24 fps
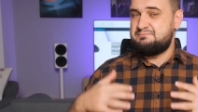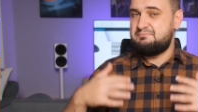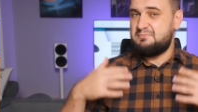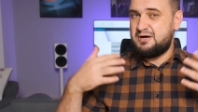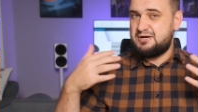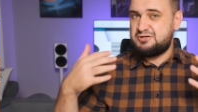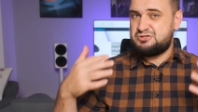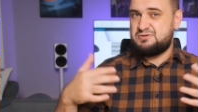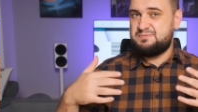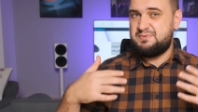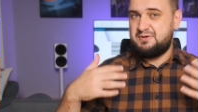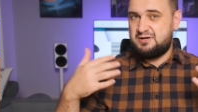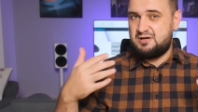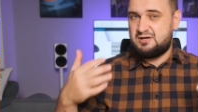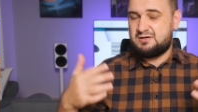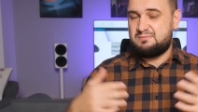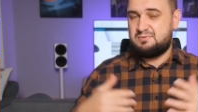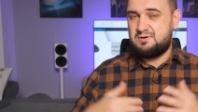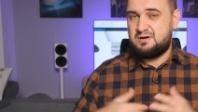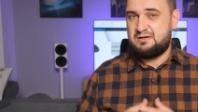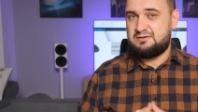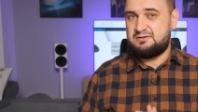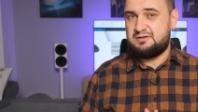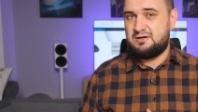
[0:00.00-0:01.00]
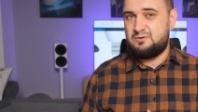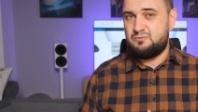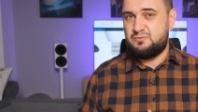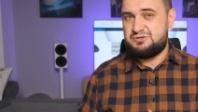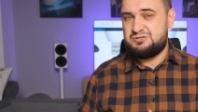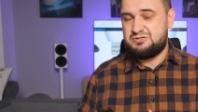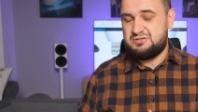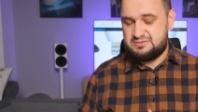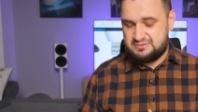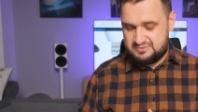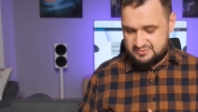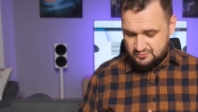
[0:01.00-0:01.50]
much bigger brother,
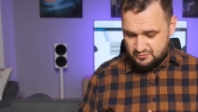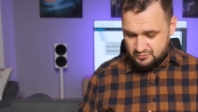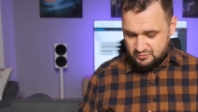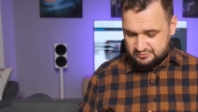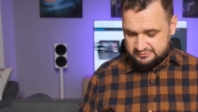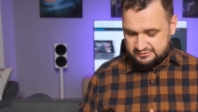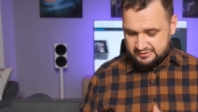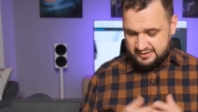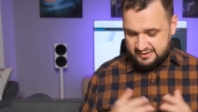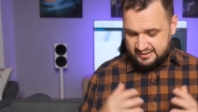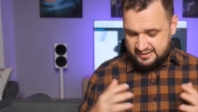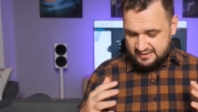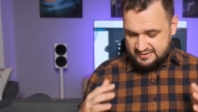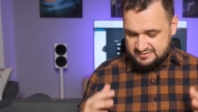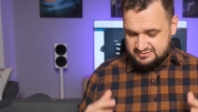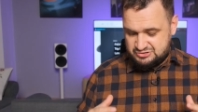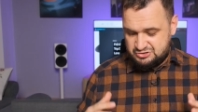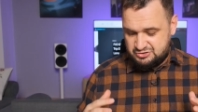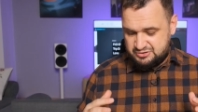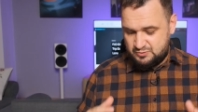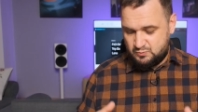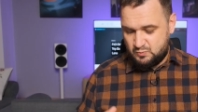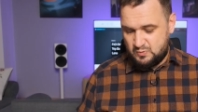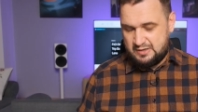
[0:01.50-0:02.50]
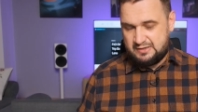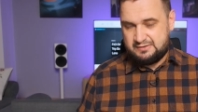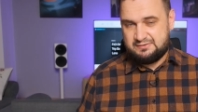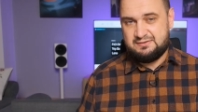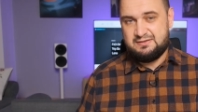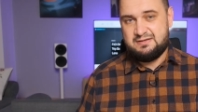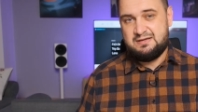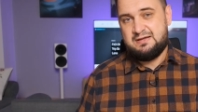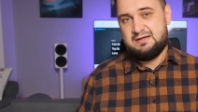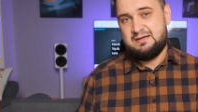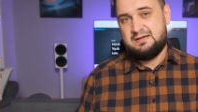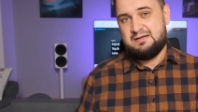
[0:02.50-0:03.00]
which is called SGD1,
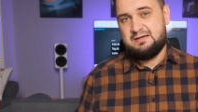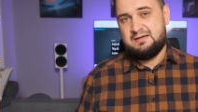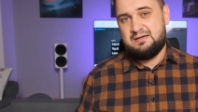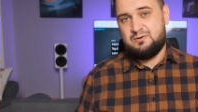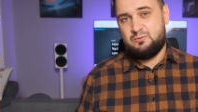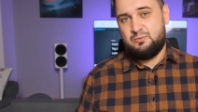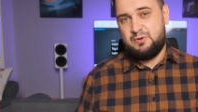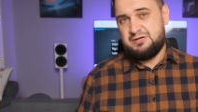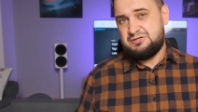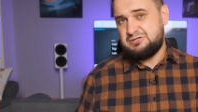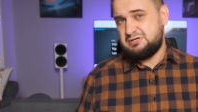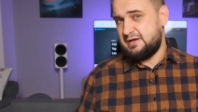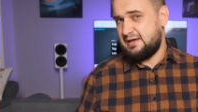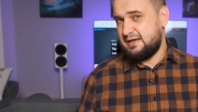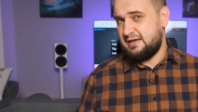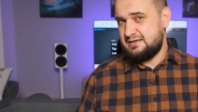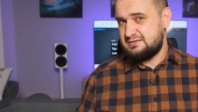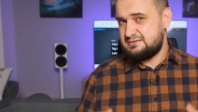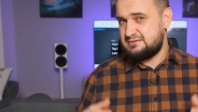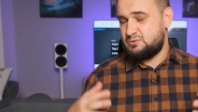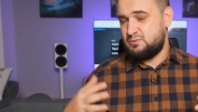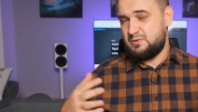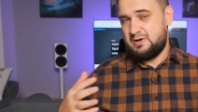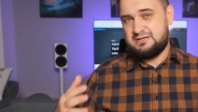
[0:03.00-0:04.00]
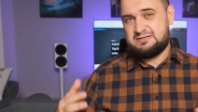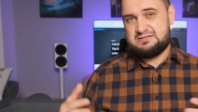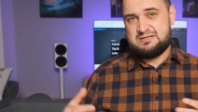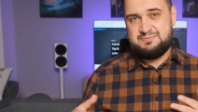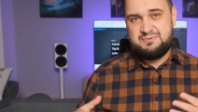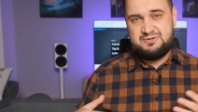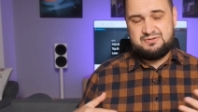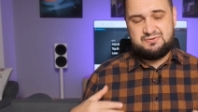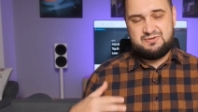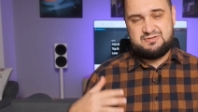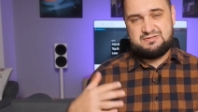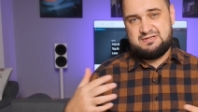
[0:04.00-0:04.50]
which has quite
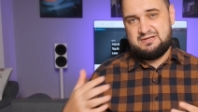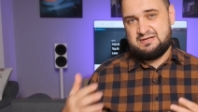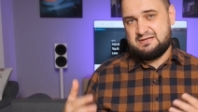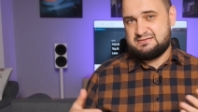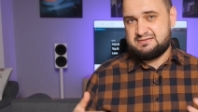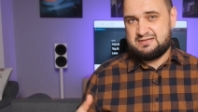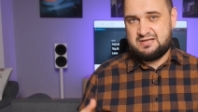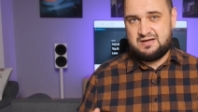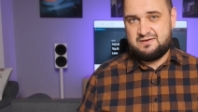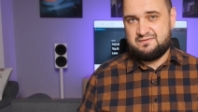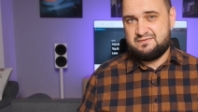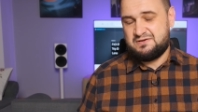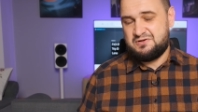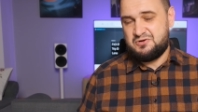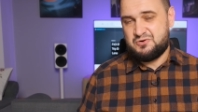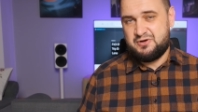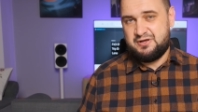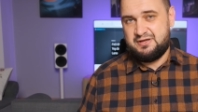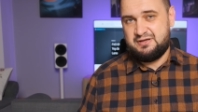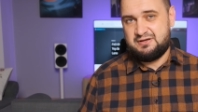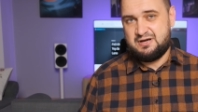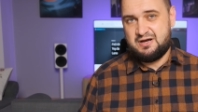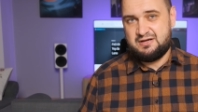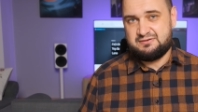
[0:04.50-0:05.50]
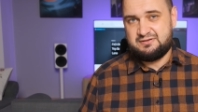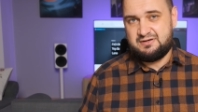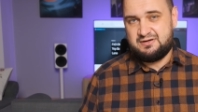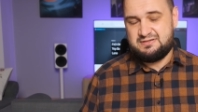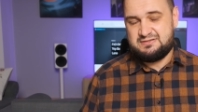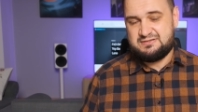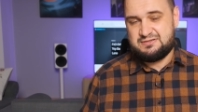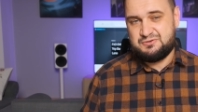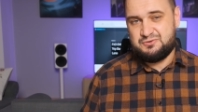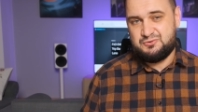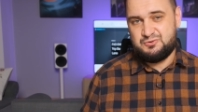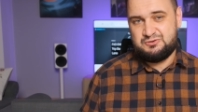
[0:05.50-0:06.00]
some interesting stuff going under
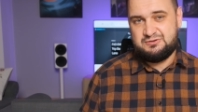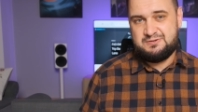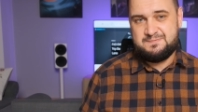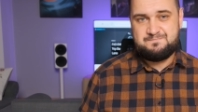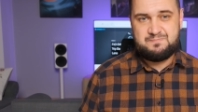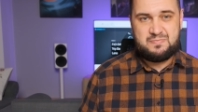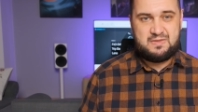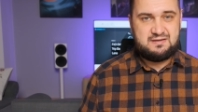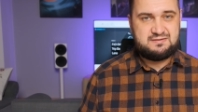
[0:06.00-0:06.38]
its hood.